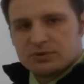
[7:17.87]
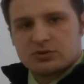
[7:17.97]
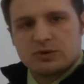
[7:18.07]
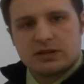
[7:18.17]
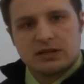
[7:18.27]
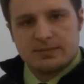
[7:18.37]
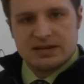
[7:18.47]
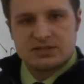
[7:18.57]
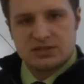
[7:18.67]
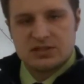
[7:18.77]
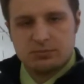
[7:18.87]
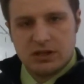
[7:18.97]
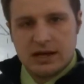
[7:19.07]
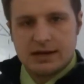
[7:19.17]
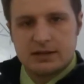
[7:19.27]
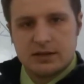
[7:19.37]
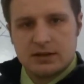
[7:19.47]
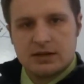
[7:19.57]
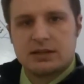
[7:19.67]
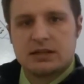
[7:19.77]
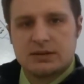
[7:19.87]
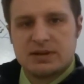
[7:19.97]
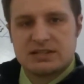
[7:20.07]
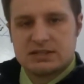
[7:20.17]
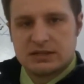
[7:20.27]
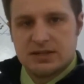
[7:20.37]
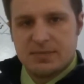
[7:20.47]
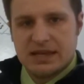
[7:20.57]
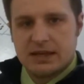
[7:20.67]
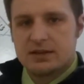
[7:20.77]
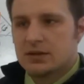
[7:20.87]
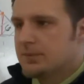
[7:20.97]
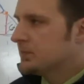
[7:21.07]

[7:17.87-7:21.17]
between the domestic supply and the domestic demand.